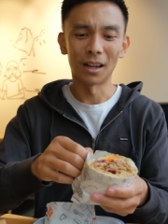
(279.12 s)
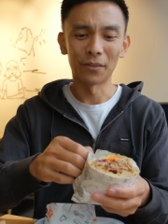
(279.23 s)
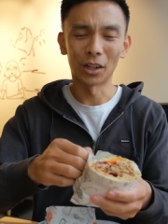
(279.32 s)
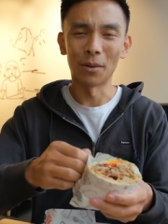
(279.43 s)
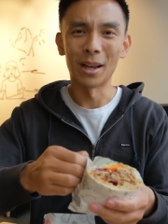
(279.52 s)

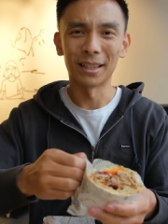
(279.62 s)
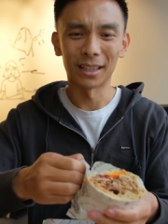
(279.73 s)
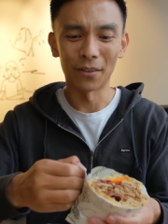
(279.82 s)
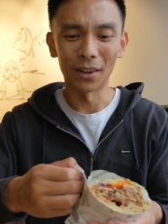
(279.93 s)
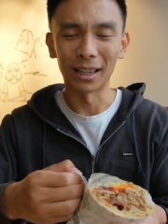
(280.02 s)
I've got on
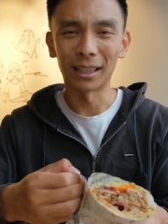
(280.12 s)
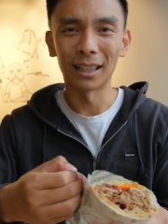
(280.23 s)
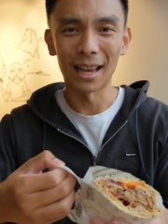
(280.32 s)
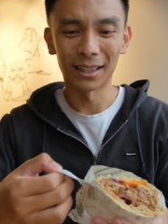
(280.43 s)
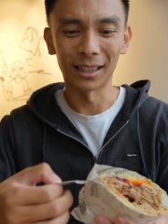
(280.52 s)
myself a
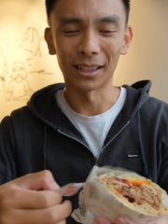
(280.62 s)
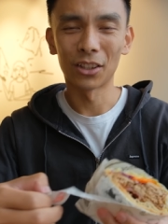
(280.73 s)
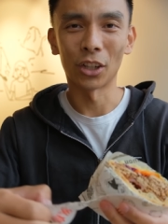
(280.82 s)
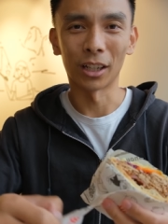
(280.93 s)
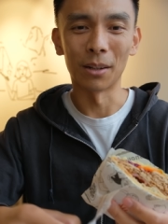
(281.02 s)
classic
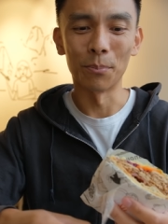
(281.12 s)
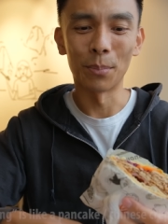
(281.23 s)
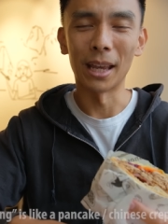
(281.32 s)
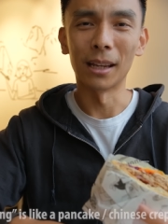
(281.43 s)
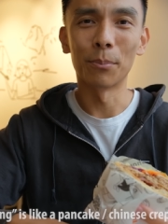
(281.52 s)
chicken
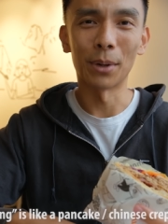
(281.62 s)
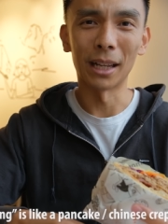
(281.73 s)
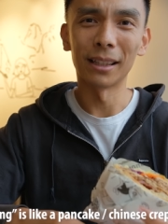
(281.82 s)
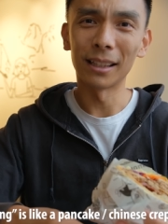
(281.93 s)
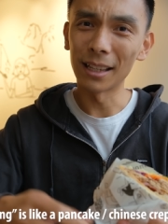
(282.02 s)
thing,
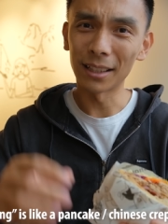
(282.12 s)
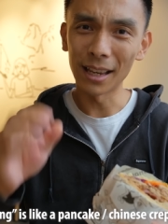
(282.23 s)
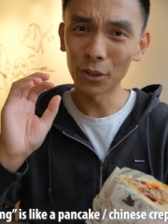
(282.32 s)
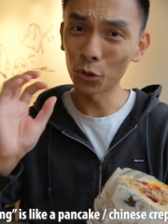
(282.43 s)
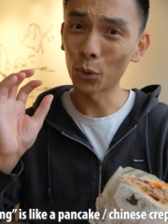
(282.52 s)
but there's an
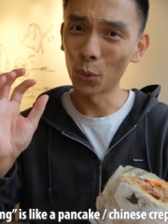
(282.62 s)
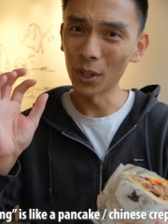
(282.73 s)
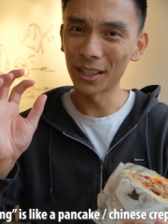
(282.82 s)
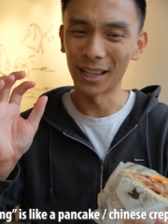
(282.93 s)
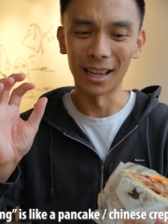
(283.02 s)
extra
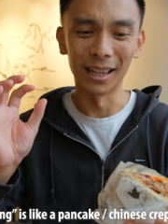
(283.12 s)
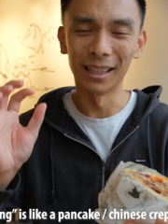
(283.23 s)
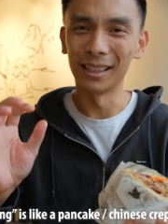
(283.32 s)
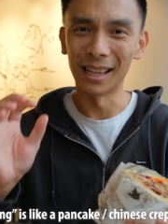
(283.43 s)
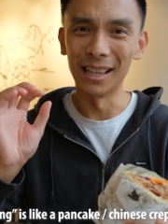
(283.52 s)
twist here.
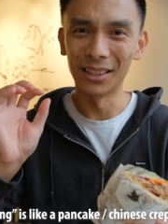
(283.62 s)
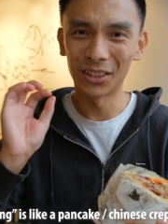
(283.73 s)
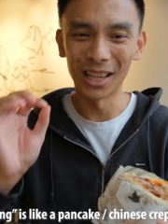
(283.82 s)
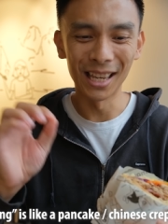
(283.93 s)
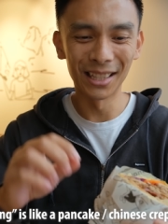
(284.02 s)
There is
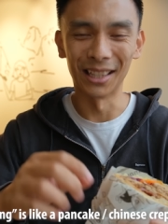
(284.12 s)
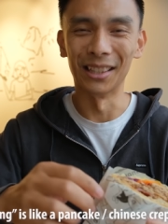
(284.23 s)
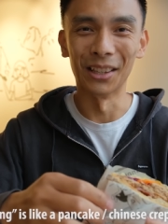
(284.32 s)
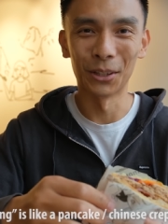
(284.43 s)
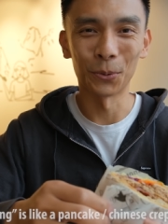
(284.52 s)
cheese
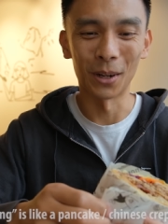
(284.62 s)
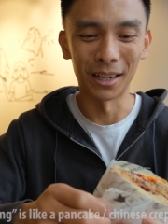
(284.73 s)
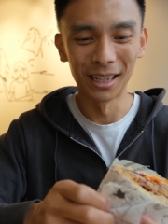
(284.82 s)
in this one.